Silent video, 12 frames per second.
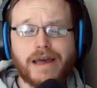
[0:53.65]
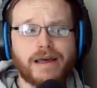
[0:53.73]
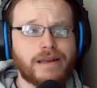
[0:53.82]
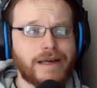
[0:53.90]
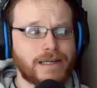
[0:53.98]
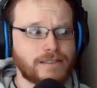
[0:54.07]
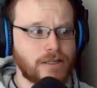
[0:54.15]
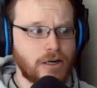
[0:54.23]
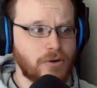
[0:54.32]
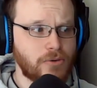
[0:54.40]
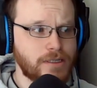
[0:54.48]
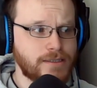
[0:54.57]
And as
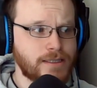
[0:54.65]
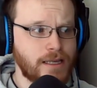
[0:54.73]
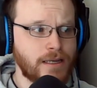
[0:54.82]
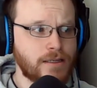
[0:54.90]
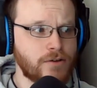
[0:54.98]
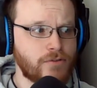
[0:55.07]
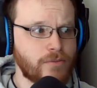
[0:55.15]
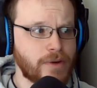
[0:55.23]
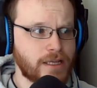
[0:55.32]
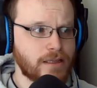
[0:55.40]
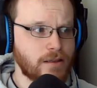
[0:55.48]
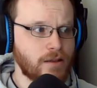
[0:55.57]
always, thank you for
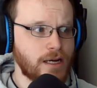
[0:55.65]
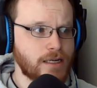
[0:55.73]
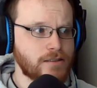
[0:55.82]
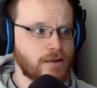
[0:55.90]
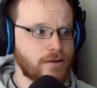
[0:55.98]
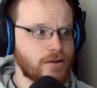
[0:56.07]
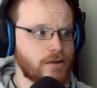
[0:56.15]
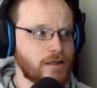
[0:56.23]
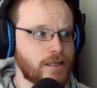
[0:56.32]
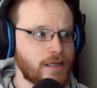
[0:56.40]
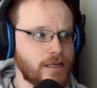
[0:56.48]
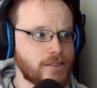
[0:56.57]
making Locked On
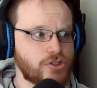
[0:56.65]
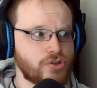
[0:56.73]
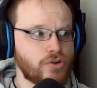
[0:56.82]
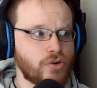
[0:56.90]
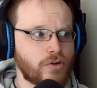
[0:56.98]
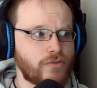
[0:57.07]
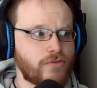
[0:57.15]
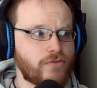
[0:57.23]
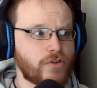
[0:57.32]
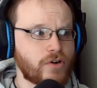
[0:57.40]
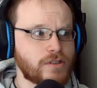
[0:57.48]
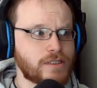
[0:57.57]
Hurricanes your
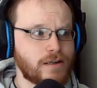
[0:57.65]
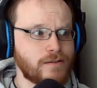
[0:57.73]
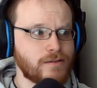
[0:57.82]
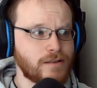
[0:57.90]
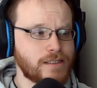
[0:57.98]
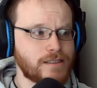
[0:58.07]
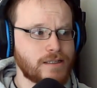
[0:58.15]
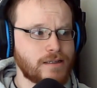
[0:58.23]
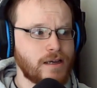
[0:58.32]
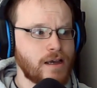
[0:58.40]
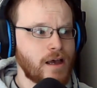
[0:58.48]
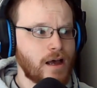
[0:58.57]
first
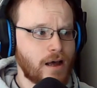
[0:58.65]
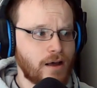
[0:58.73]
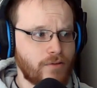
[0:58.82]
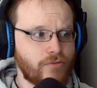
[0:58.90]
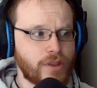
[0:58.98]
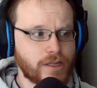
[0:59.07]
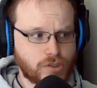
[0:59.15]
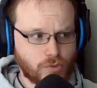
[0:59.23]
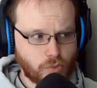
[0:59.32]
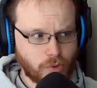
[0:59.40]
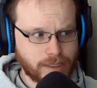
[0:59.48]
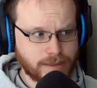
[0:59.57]
listen of this
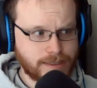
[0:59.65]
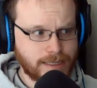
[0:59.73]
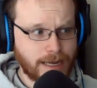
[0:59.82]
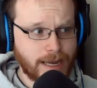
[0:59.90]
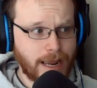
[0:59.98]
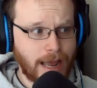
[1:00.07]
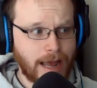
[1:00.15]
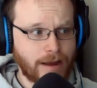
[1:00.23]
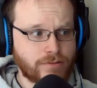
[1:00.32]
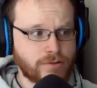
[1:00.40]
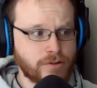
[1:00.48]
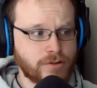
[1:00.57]
Wednesday
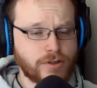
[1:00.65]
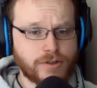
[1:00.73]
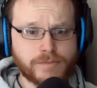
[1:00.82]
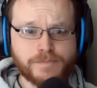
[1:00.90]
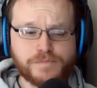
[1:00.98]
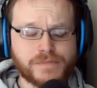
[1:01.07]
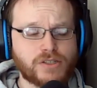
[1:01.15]
afternoon.